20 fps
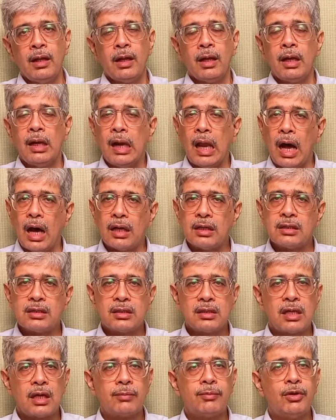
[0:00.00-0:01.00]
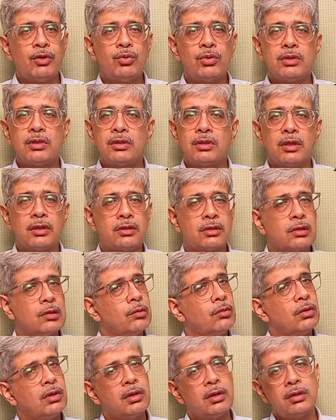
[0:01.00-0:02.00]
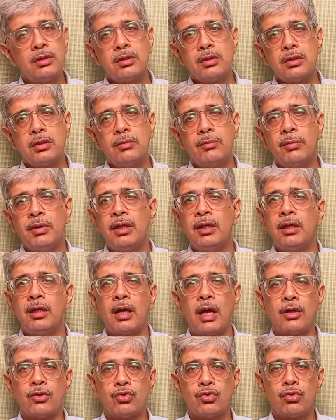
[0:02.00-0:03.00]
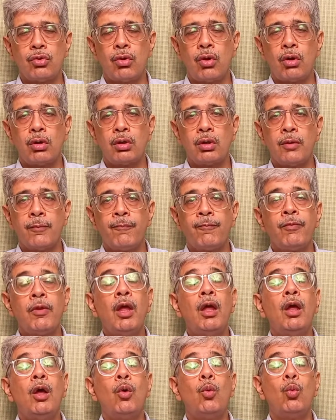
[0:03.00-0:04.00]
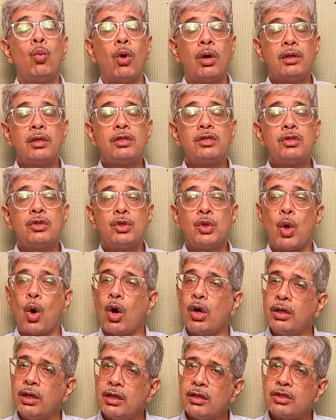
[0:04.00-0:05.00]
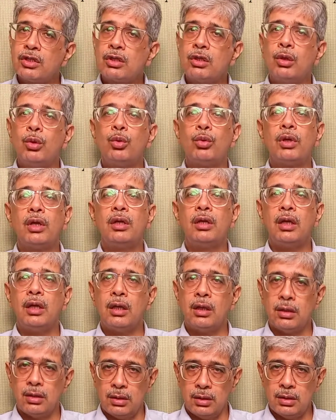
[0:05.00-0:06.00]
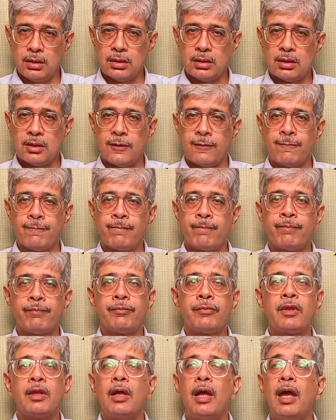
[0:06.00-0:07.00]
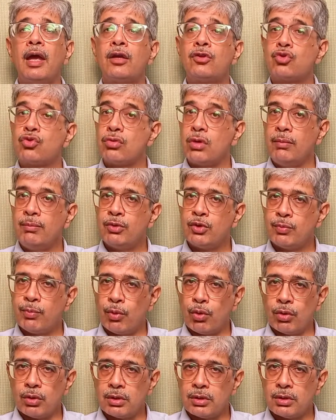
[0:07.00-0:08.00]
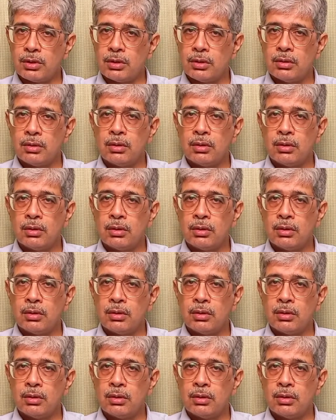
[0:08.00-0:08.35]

Last segment which is excluded is being an astronaut. What is not excluded is extreme sports.